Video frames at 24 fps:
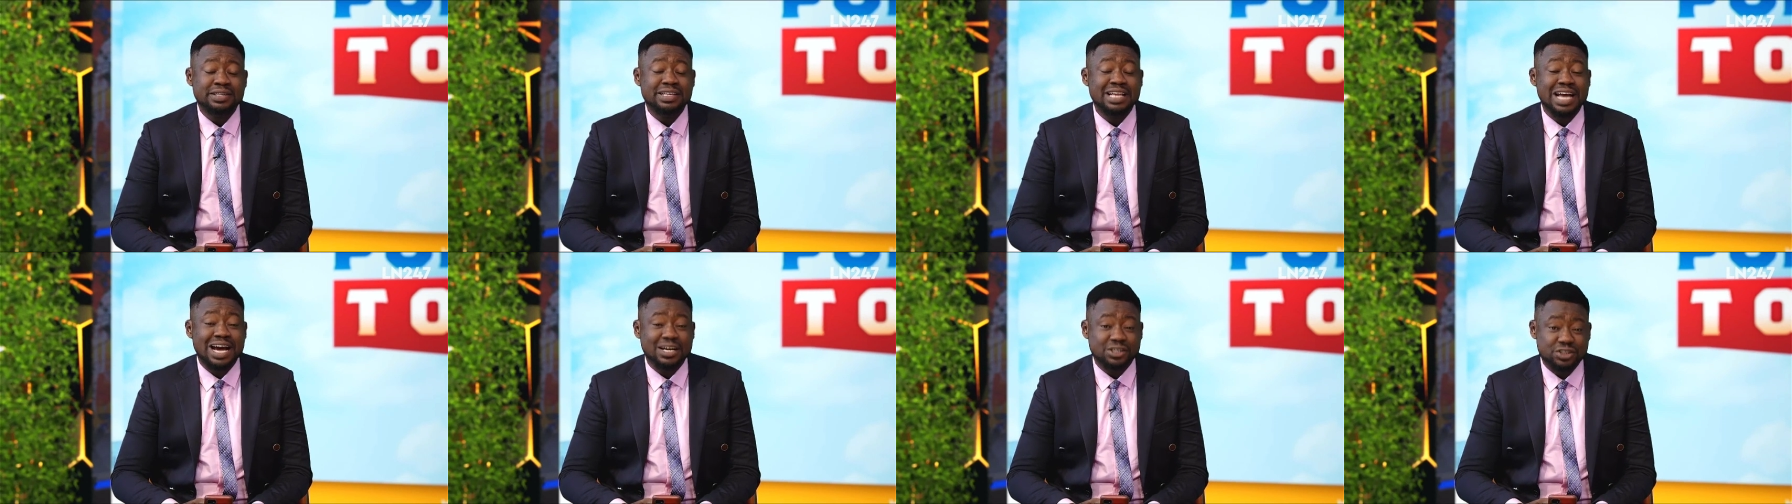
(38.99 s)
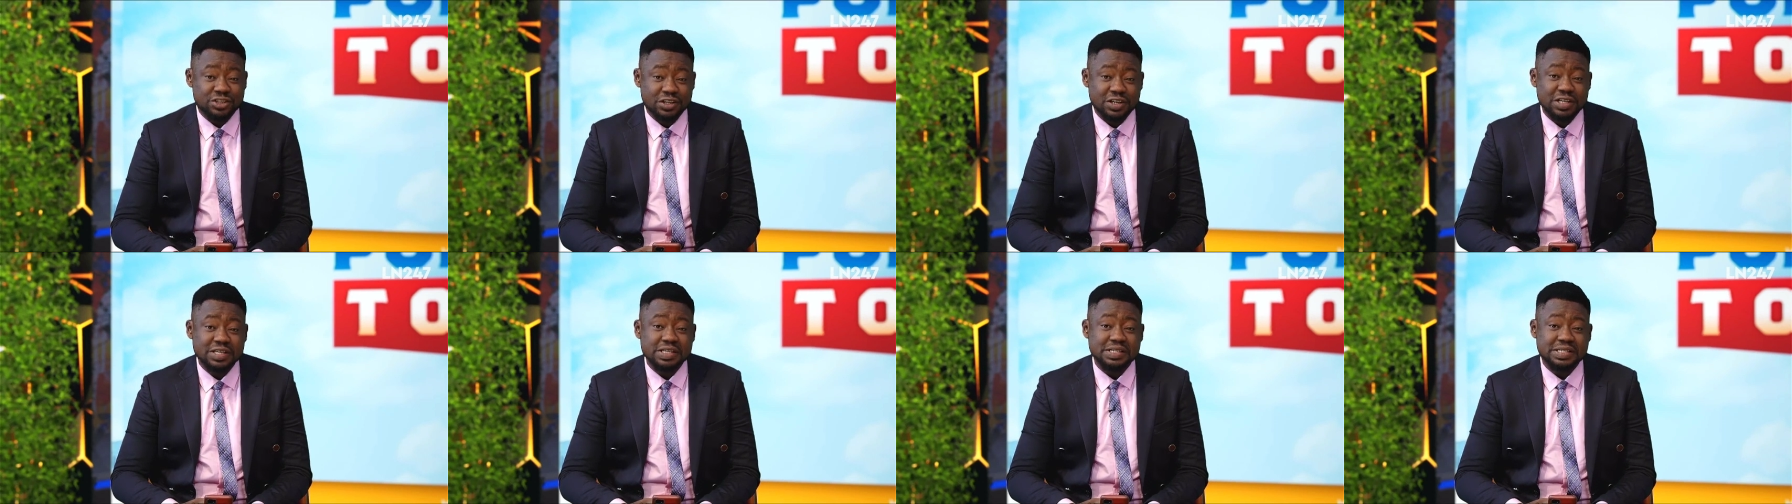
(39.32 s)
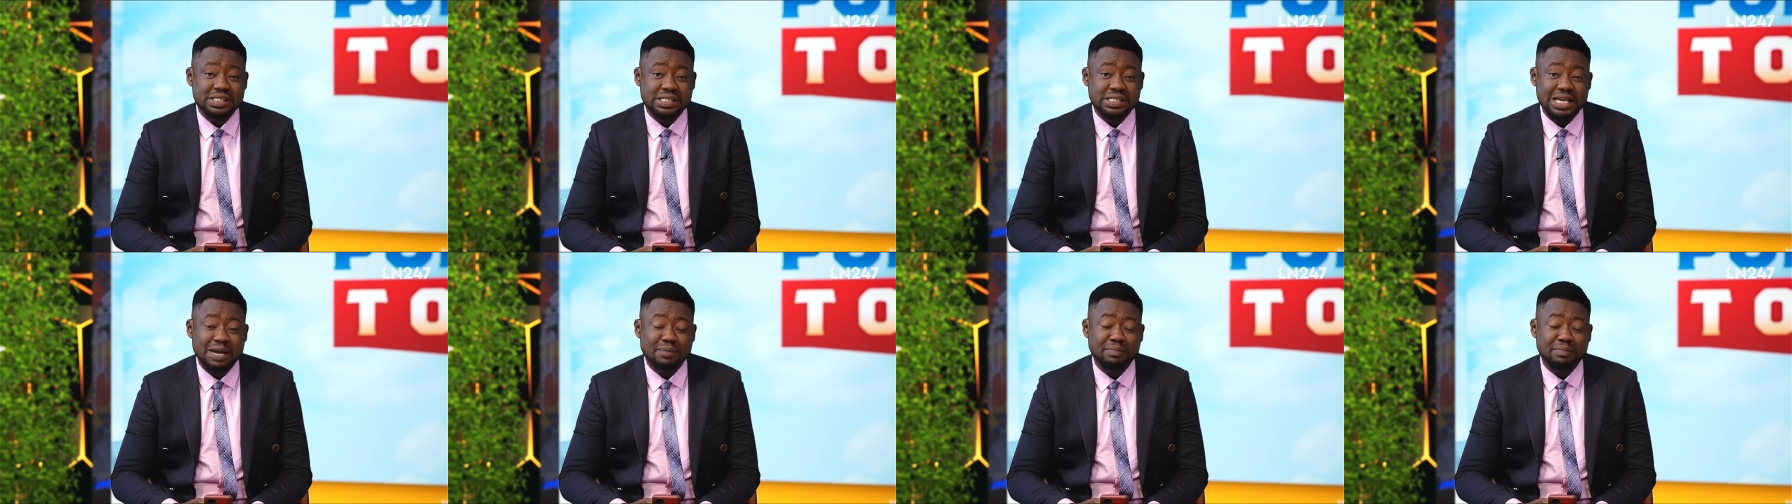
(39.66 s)
National
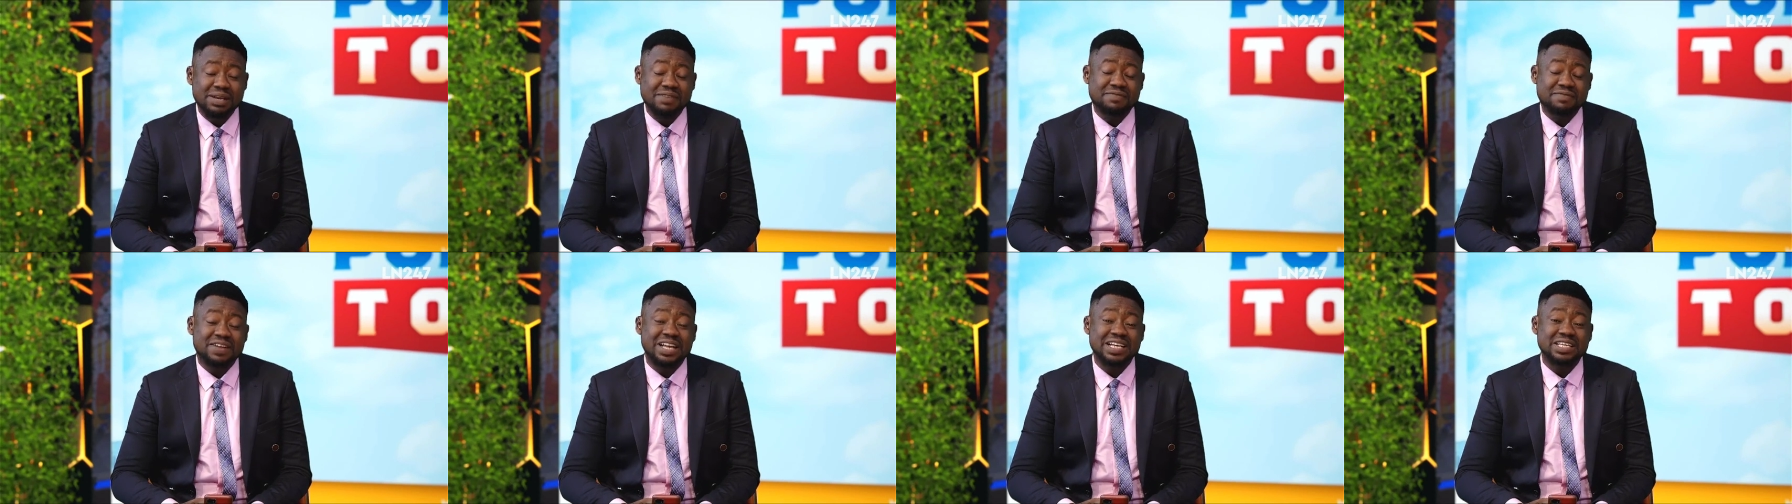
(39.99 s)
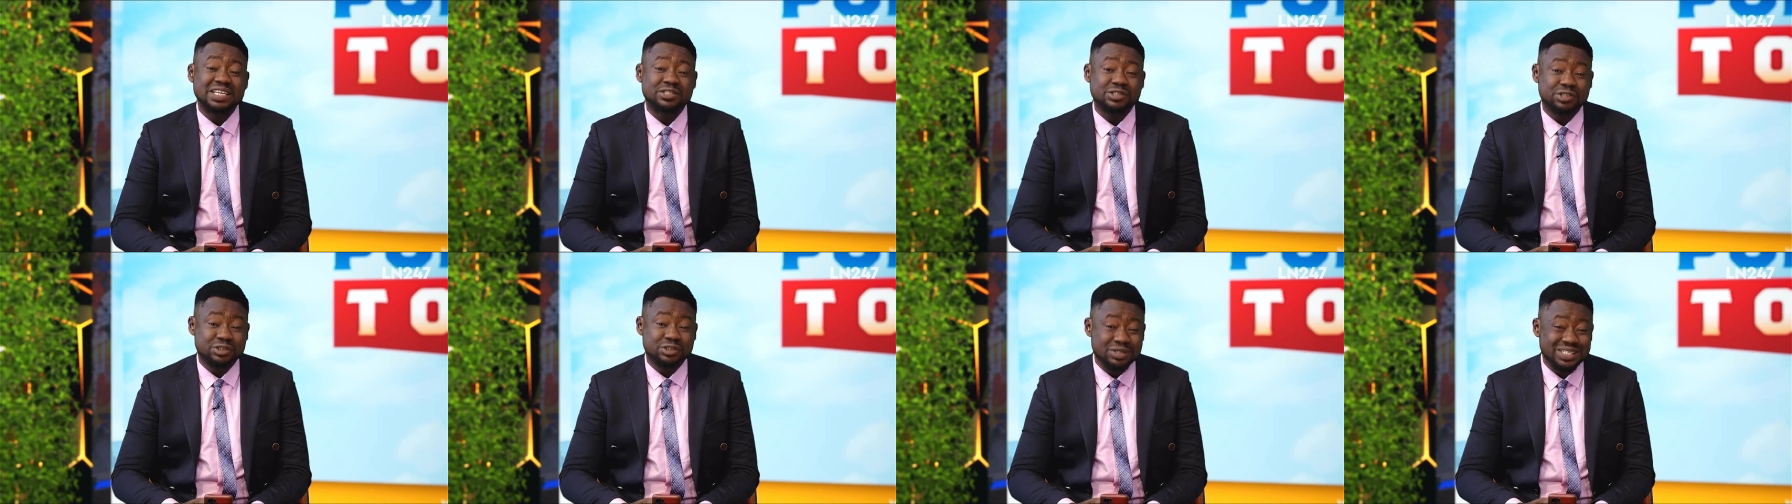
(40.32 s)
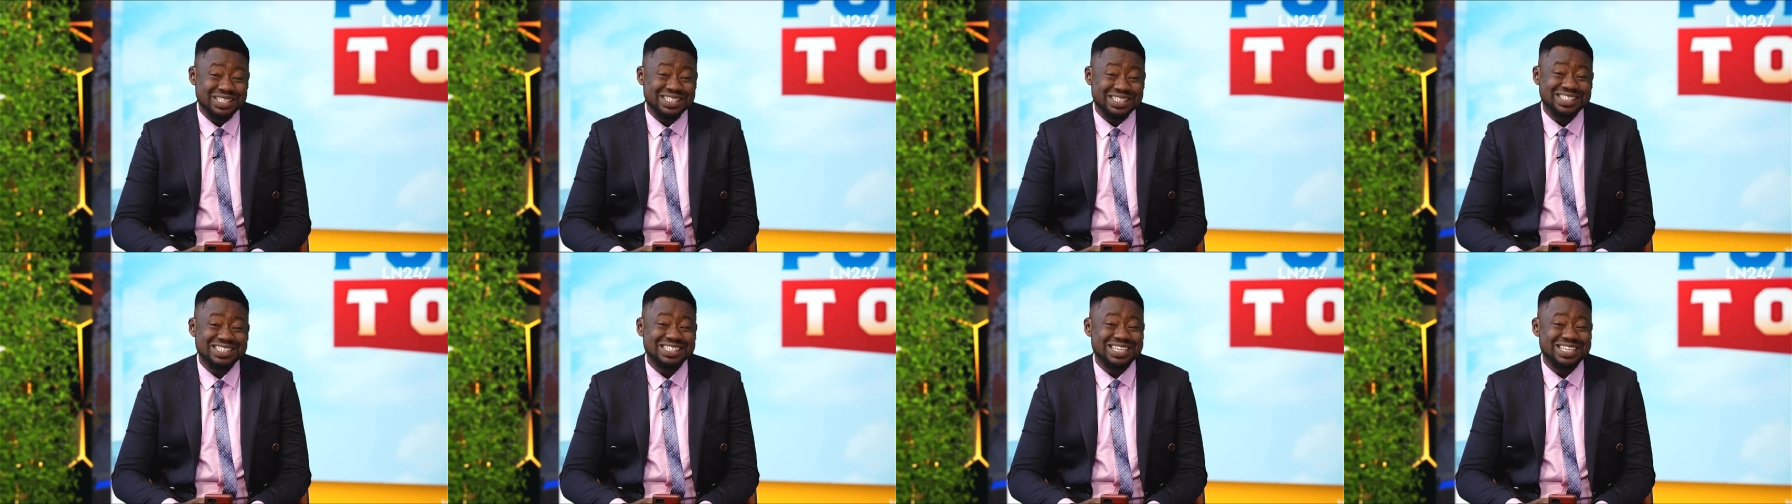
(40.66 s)
Assembly
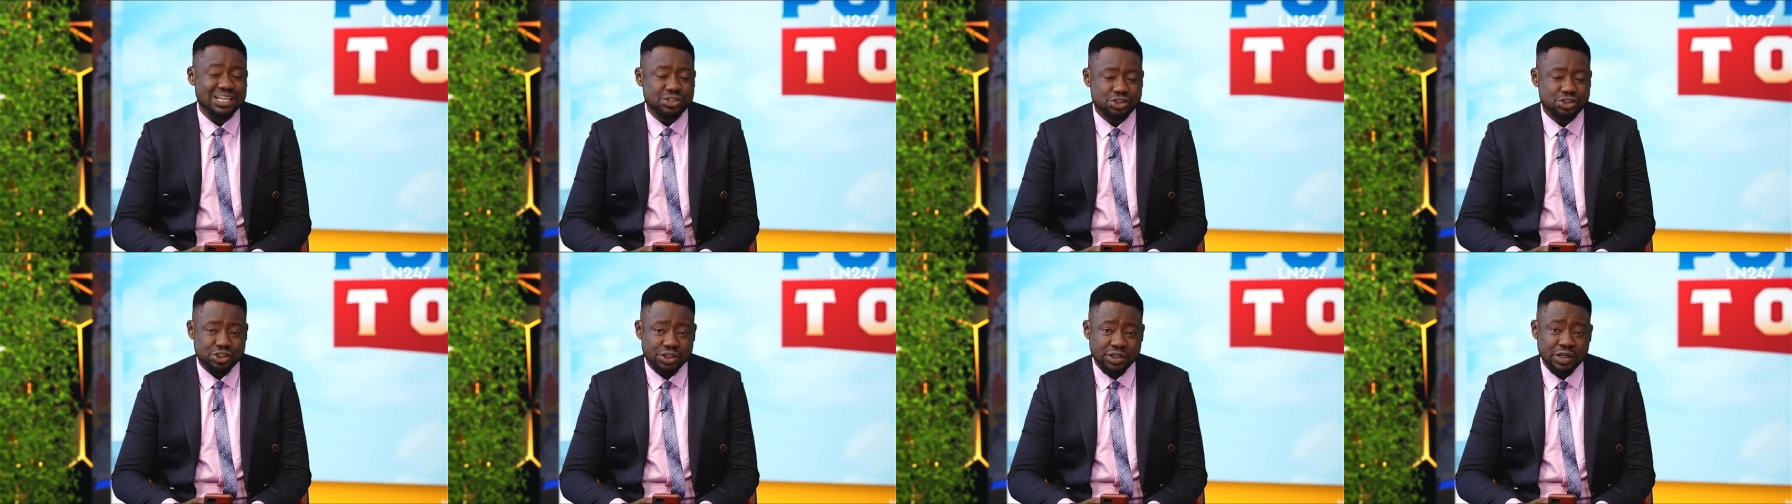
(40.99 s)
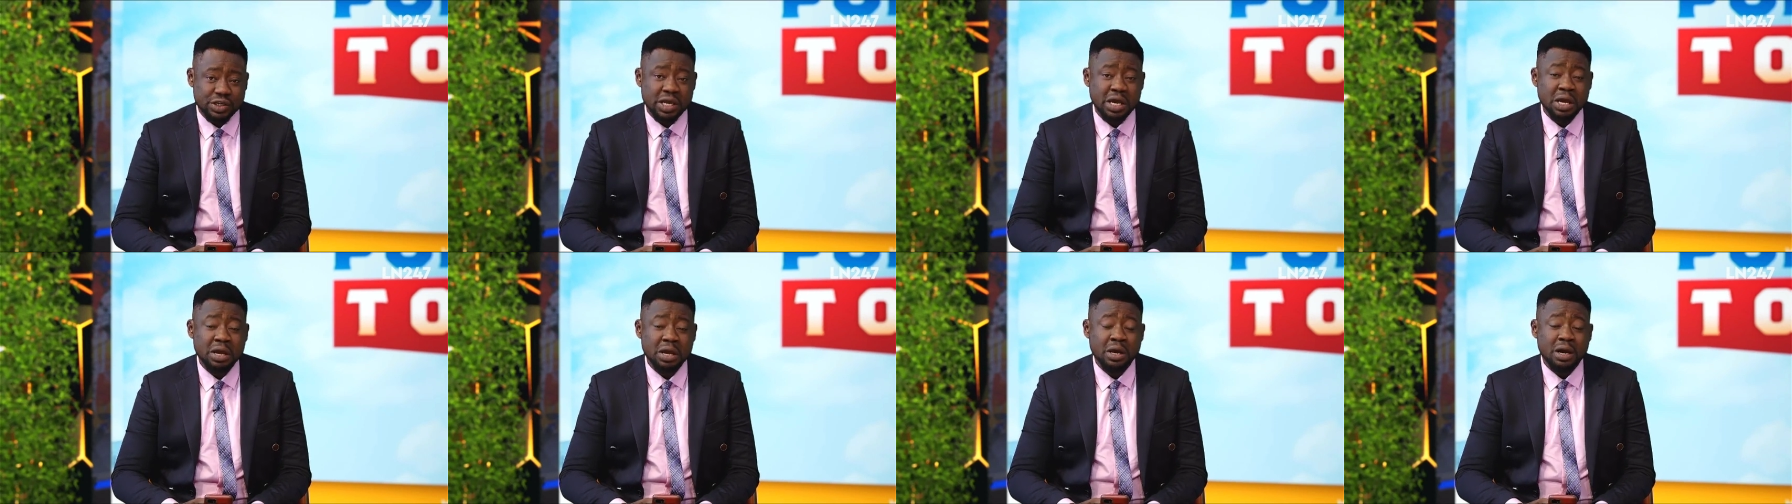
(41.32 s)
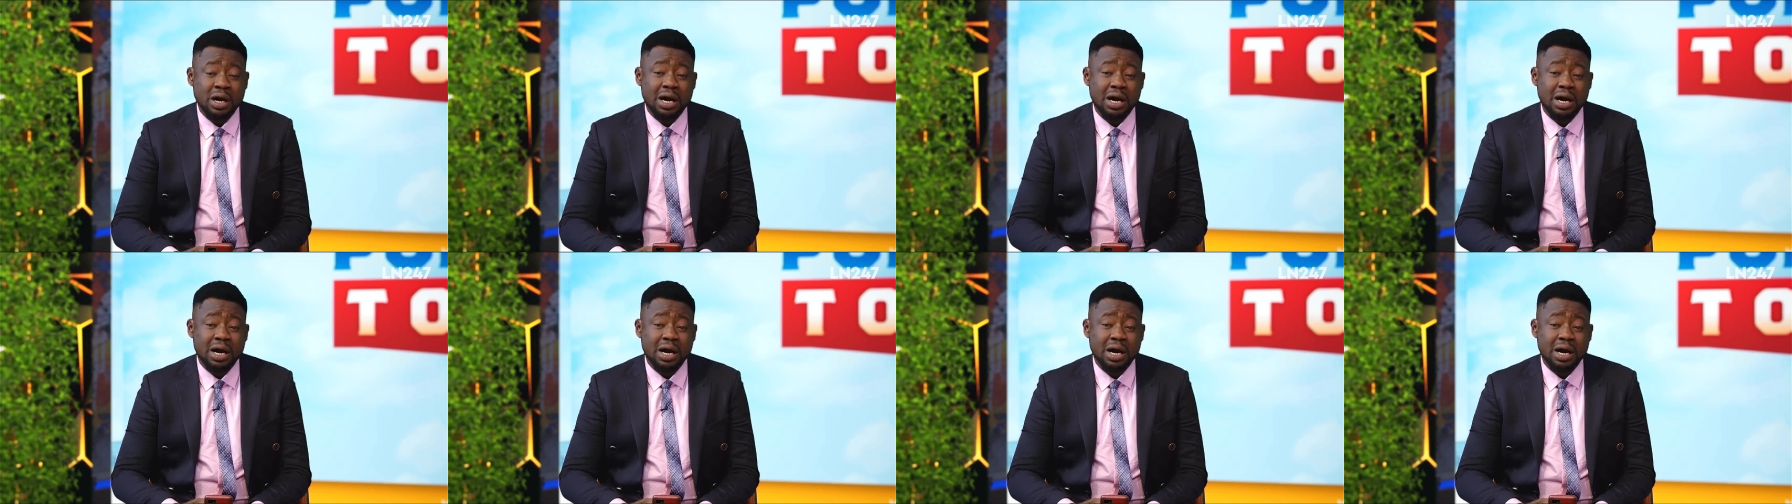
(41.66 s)
valedictory session,